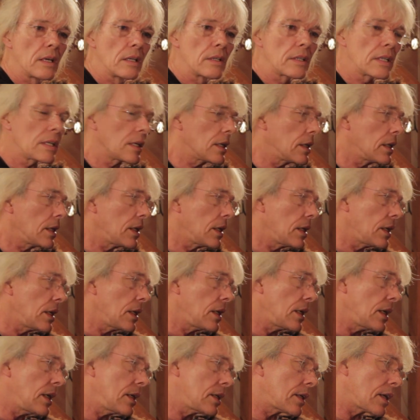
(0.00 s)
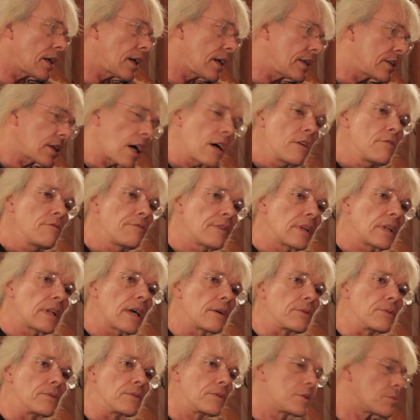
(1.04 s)
It
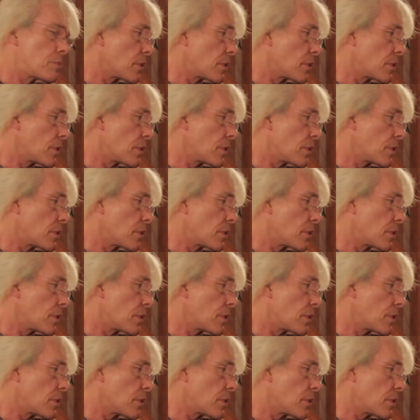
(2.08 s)
overloads,